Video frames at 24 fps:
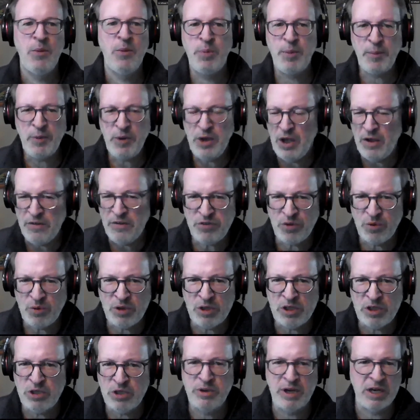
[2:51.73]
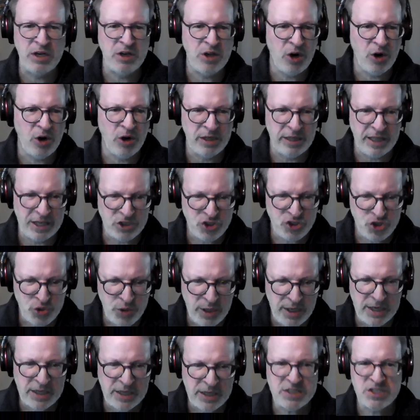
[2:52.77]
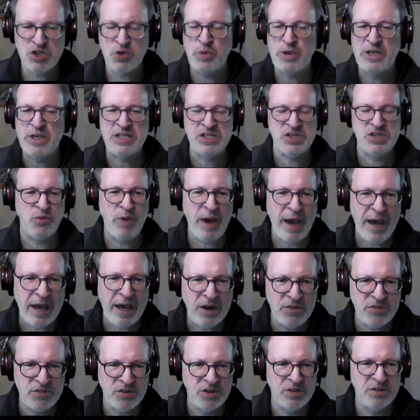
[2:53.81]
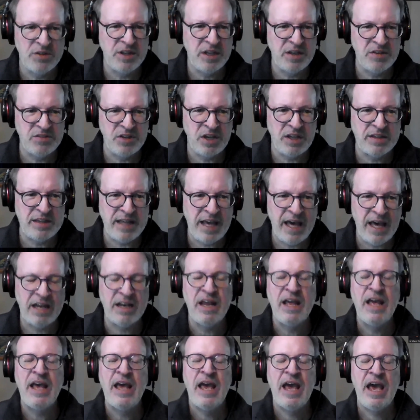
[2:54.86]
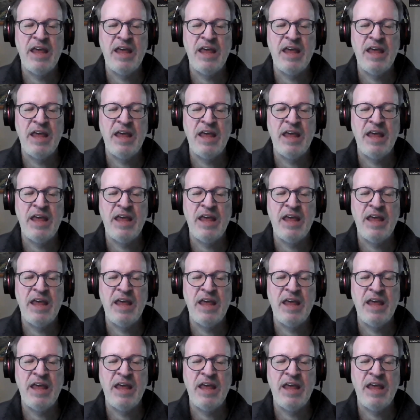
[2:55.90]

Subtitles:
But we also include in-car electronics, squeaks and rattles, and things like that.